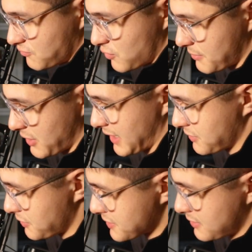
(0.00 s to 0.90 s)
rubber
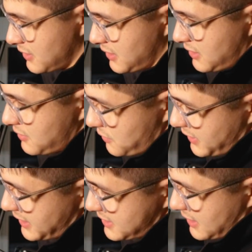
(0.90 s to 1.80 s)
handles.
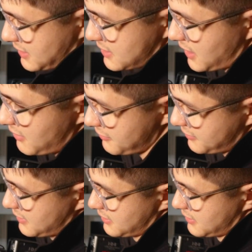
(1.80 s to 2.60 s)
When I take this off,